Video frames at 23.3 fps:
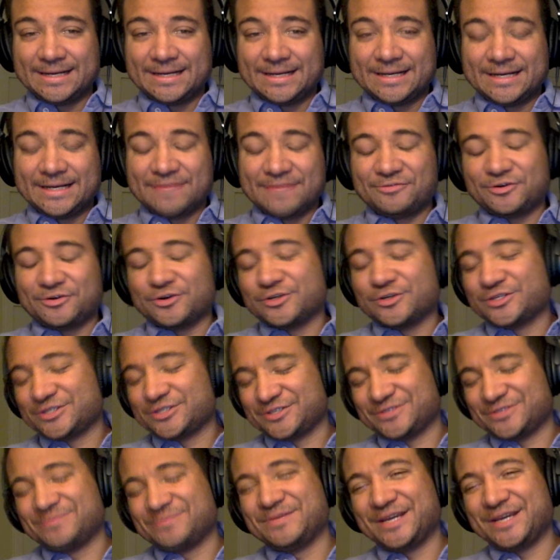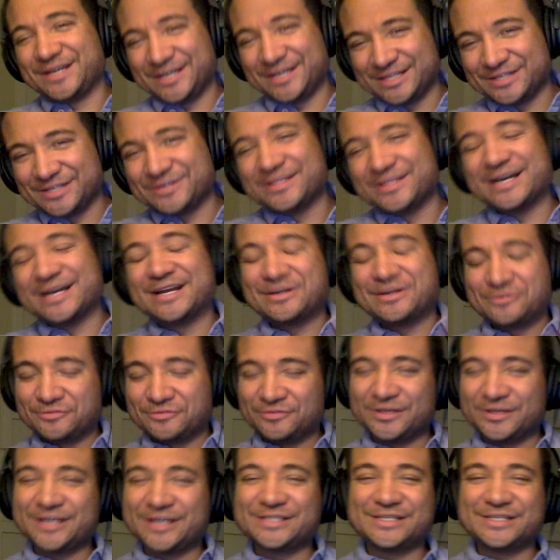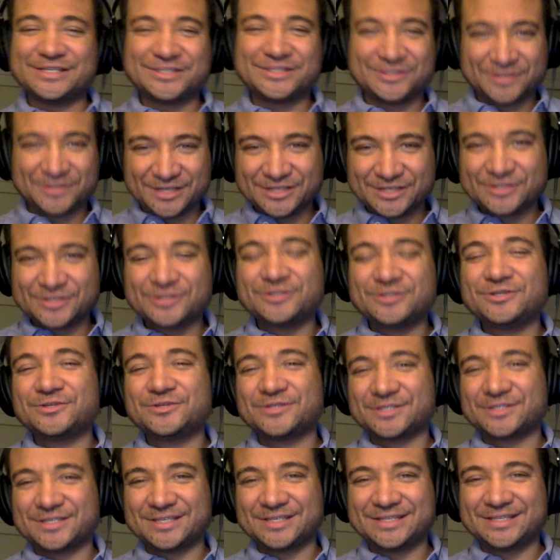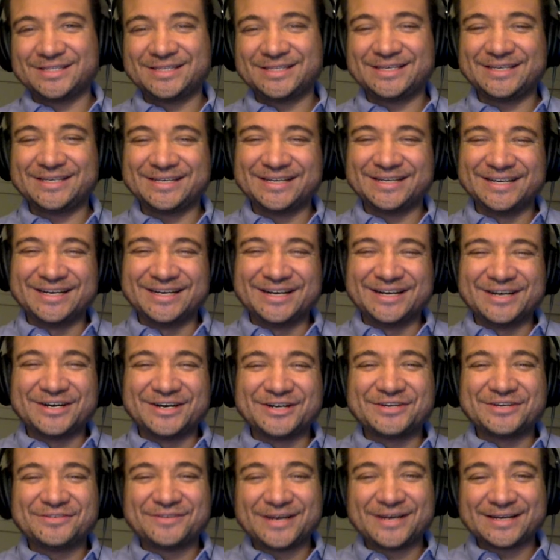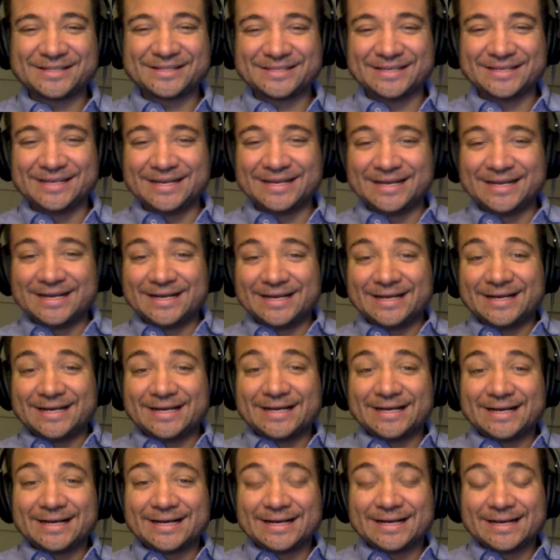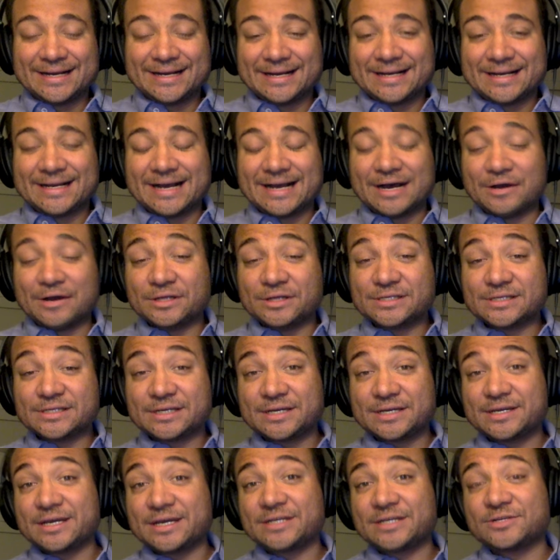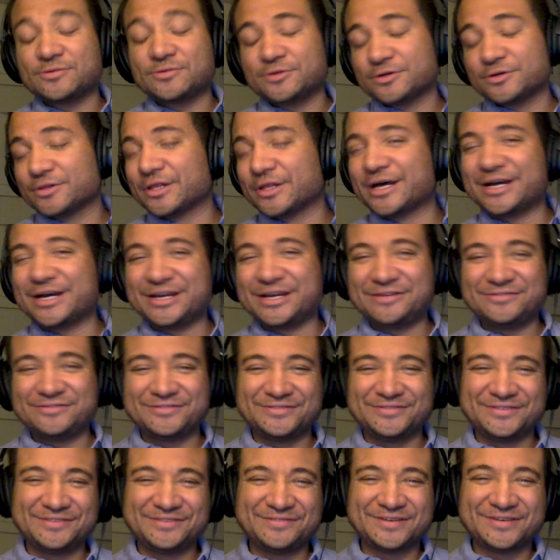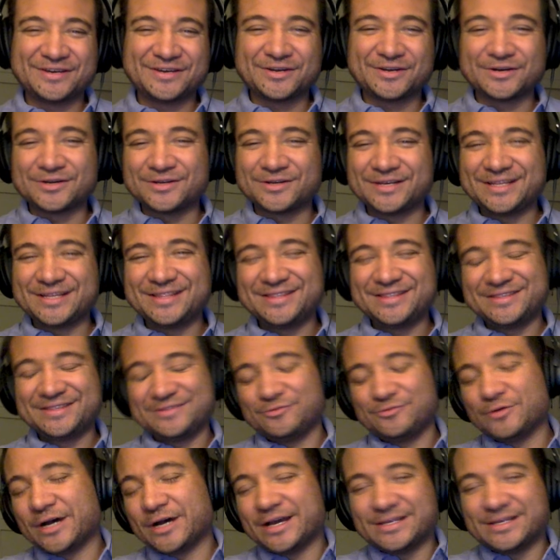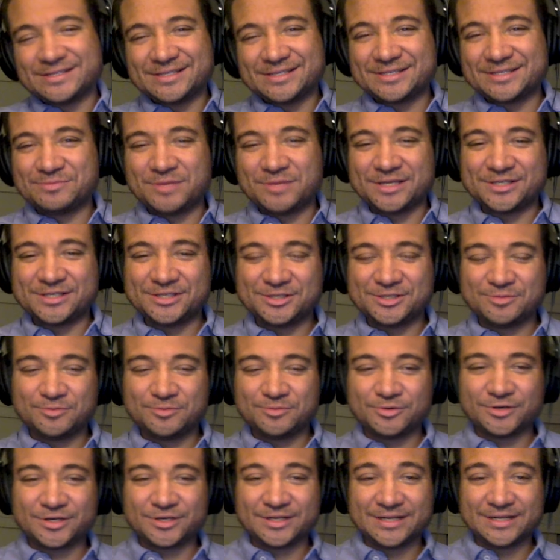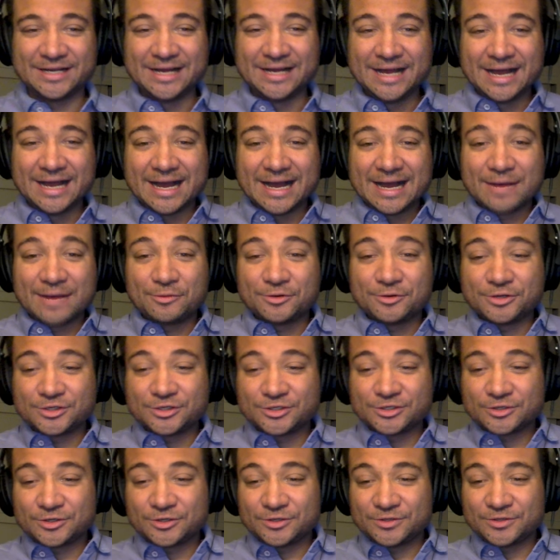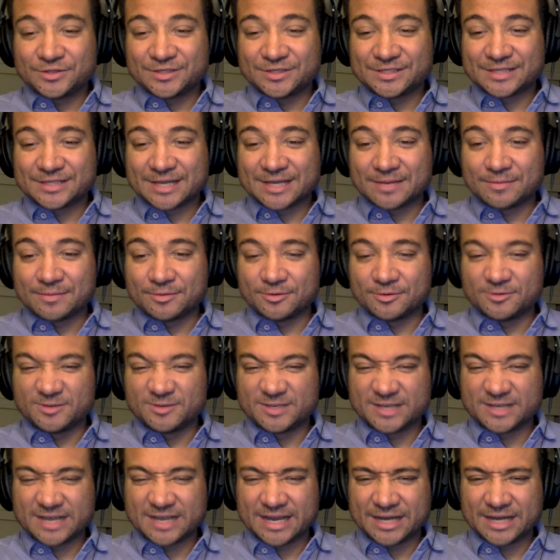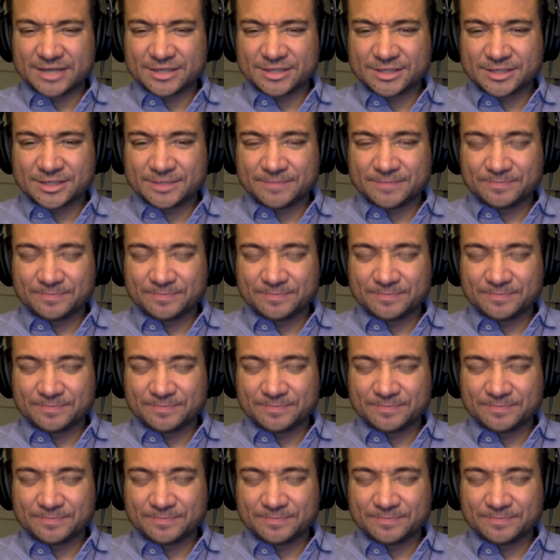Of course, make it clear that it reflects it. So introduce the artifact. How does it connect to real life, if at all? And why is this message important? I want to show you this sample, which actually,